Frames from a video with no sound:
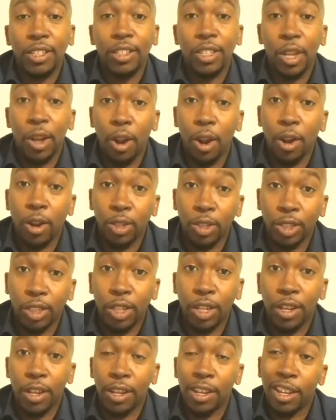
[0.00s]
There
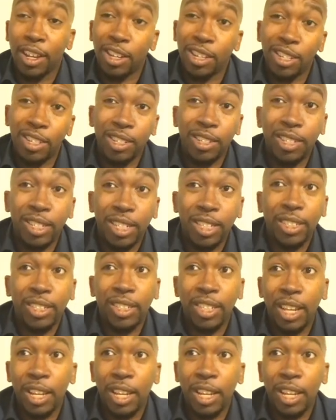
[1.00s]
is